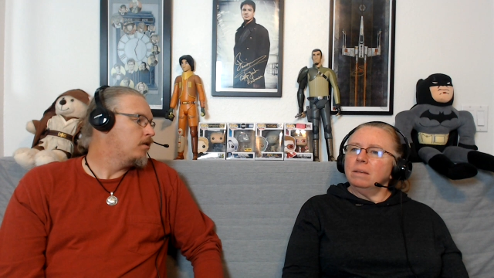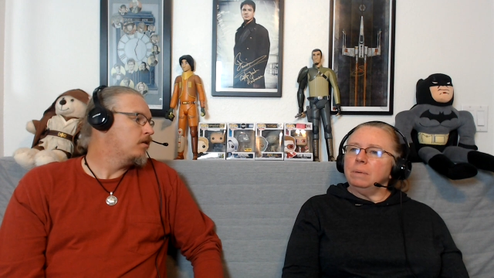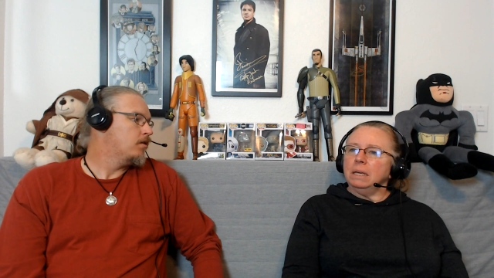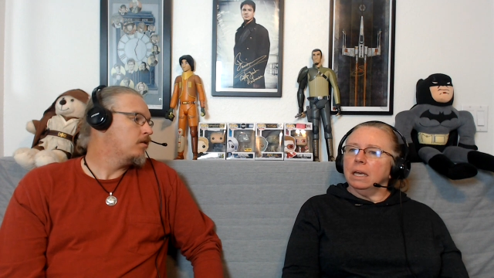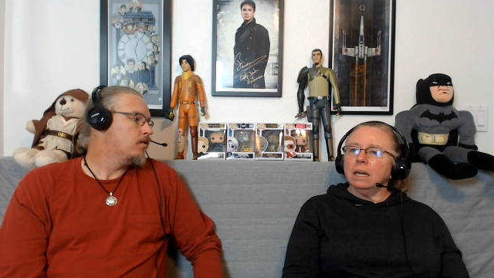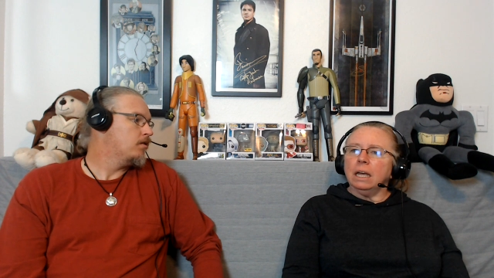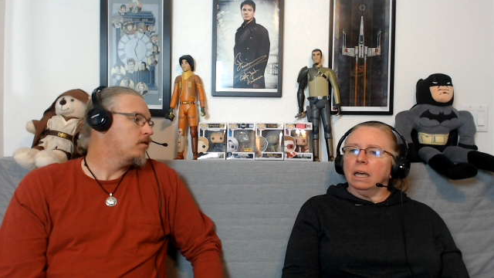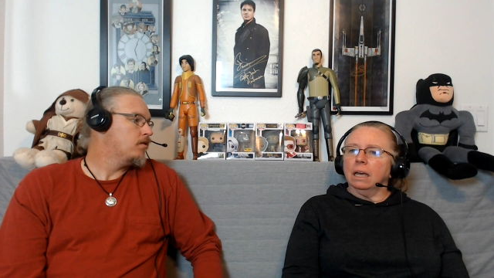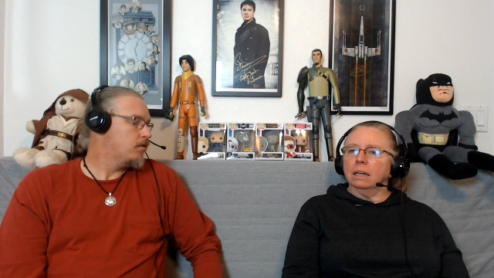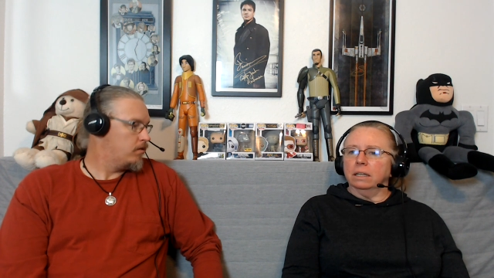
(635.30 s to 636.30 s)
Speaker 1: the
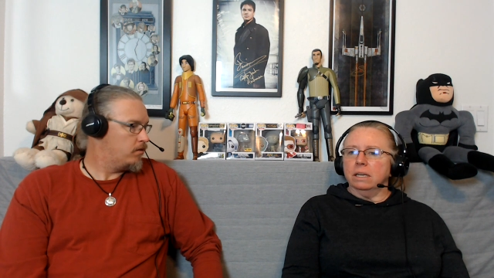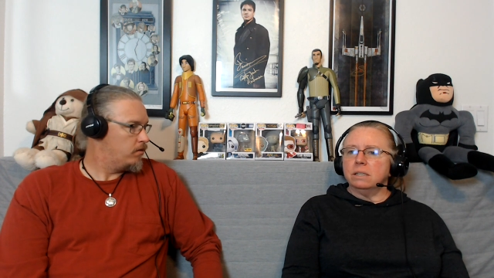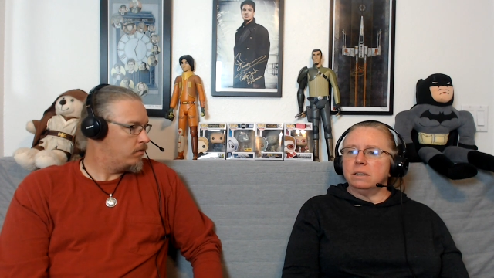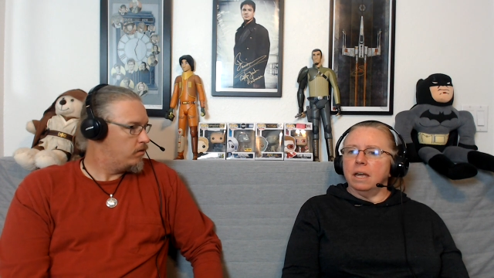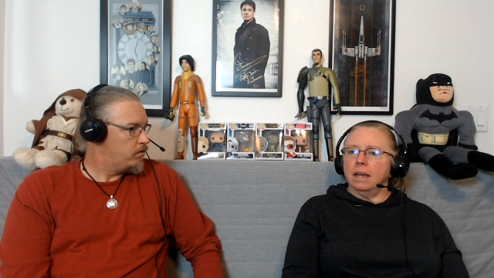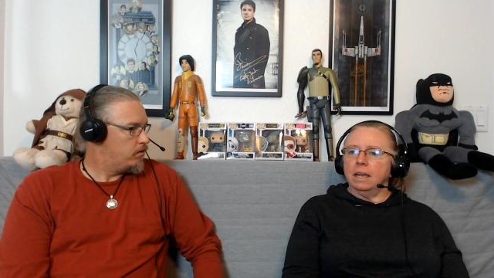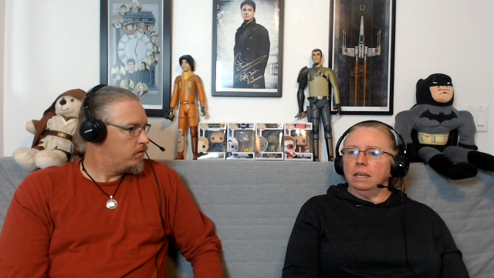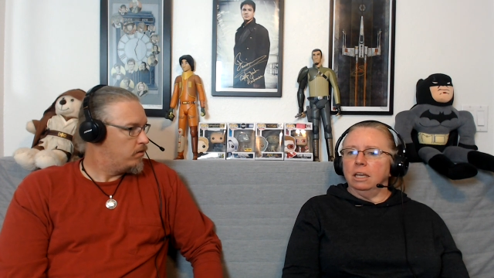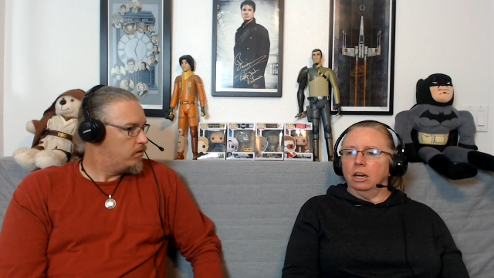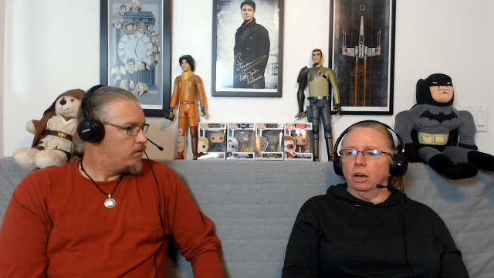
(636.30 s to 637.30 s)
beginning at least
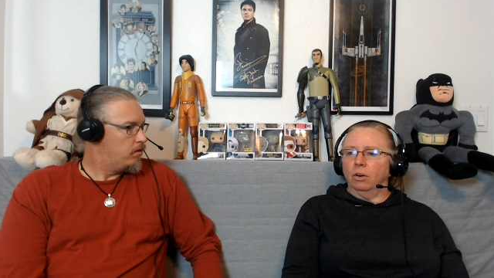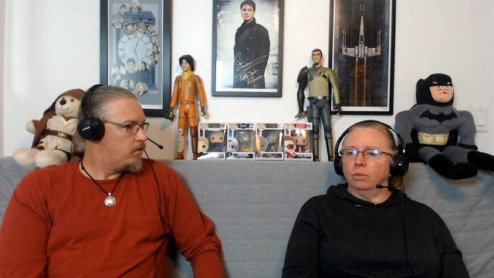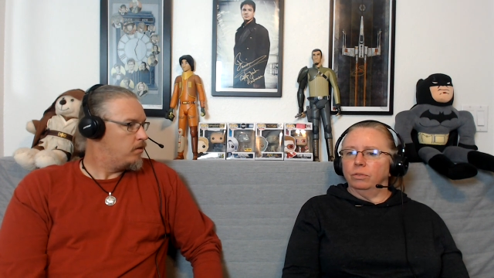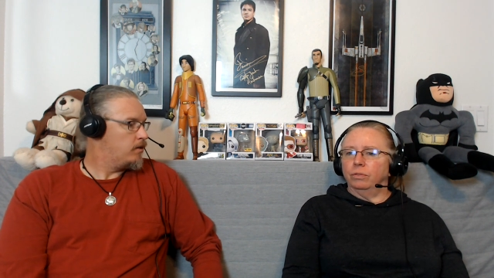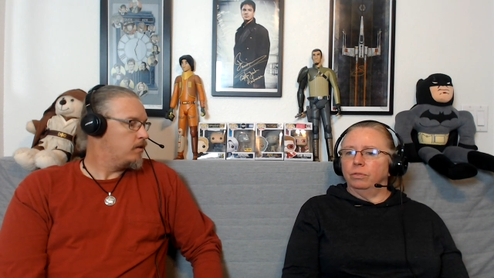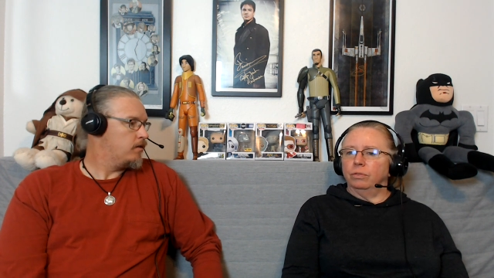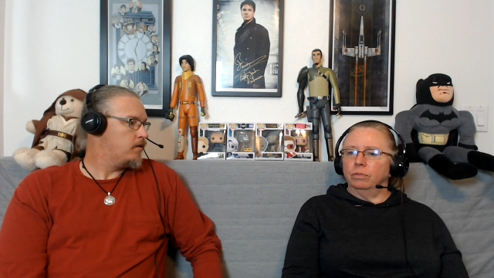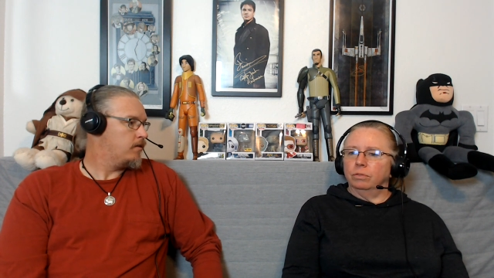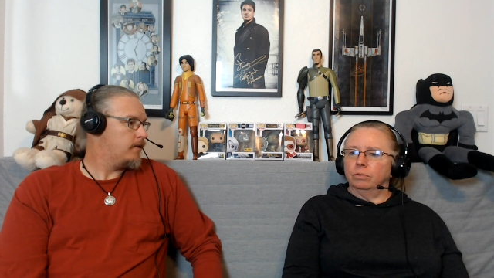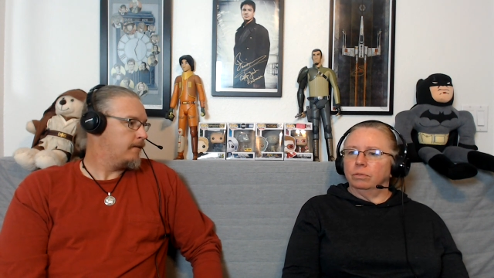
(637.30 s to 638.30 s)
they you know
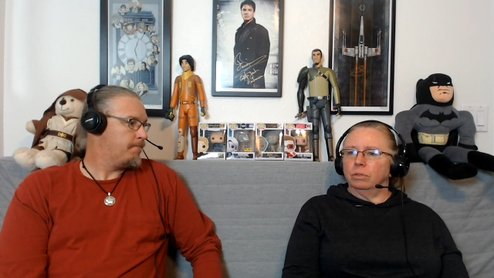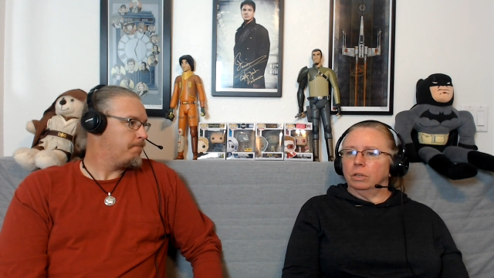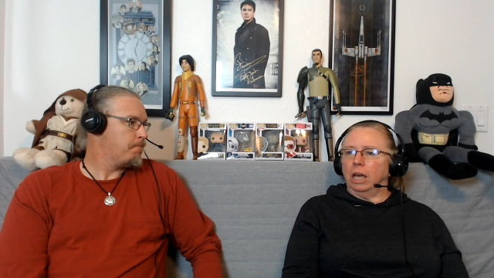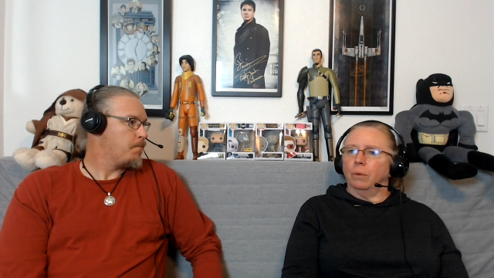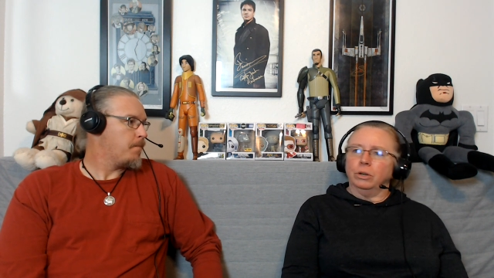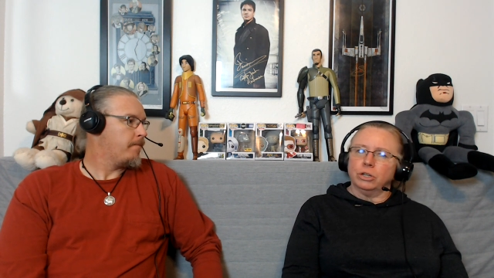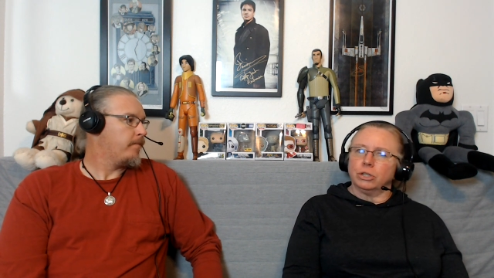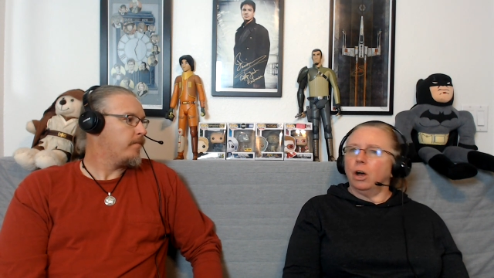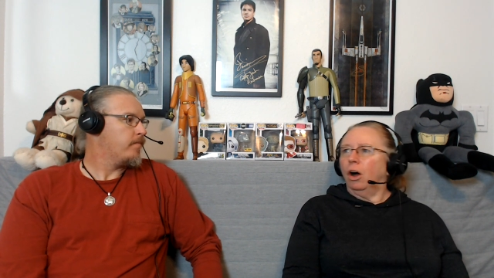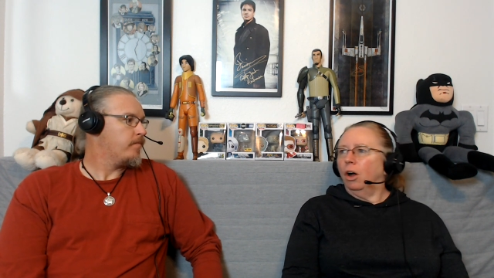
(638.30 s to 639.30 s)
can't we
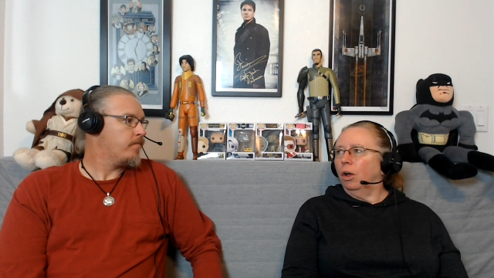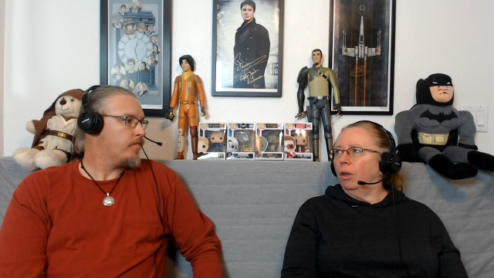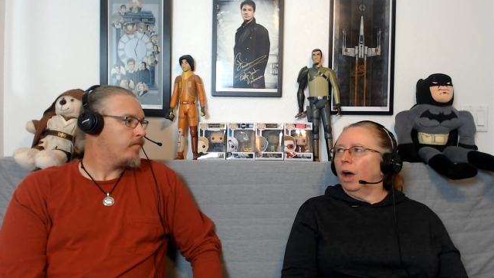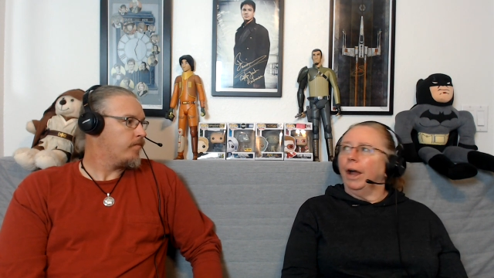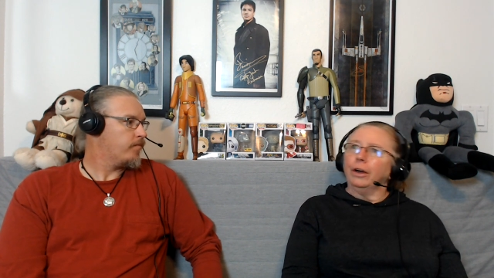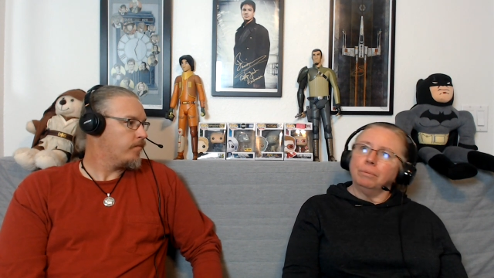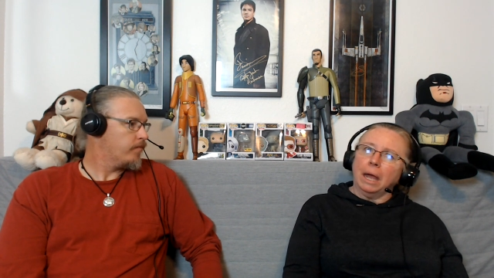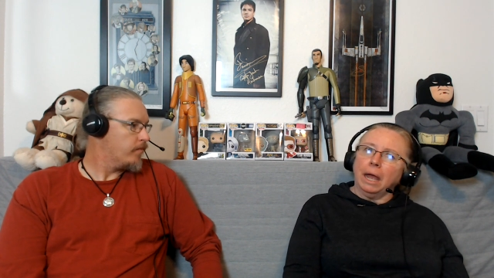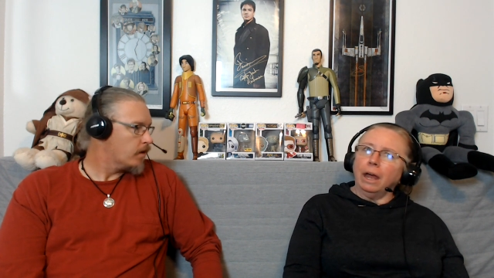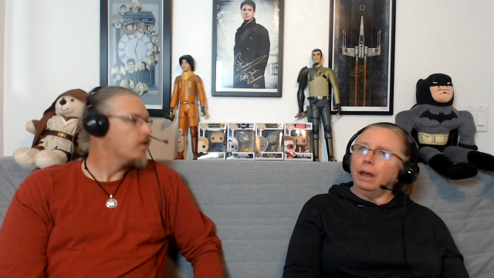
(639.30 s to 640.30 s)
just call Iron
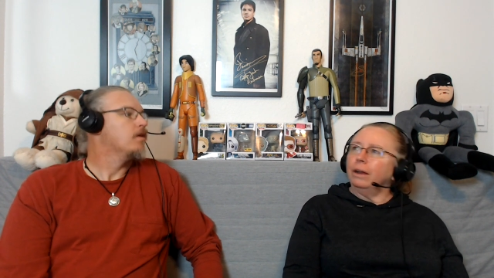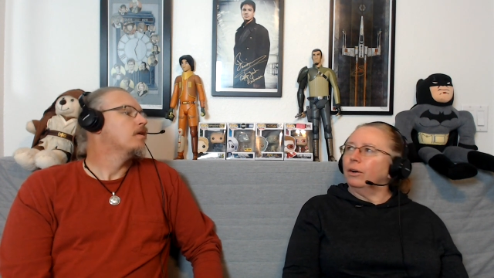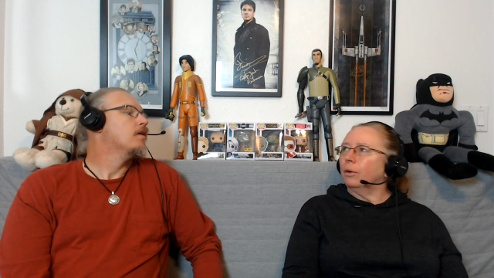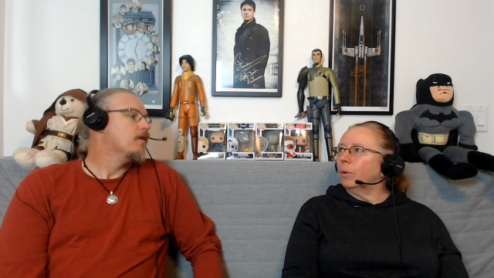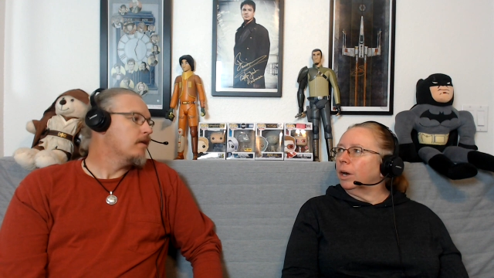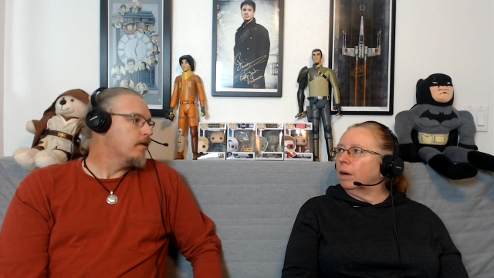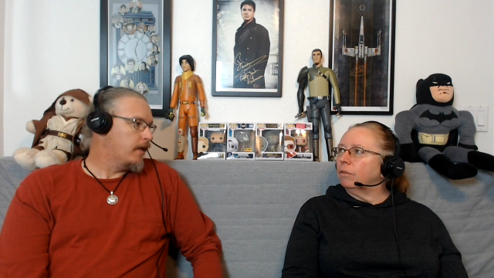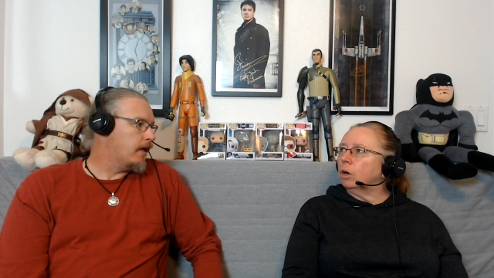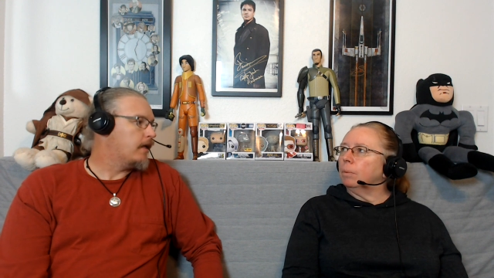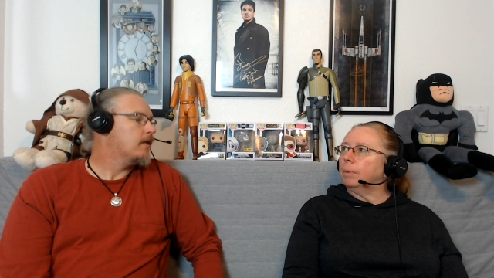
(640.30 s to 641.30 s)
Man or whatever? Yeah.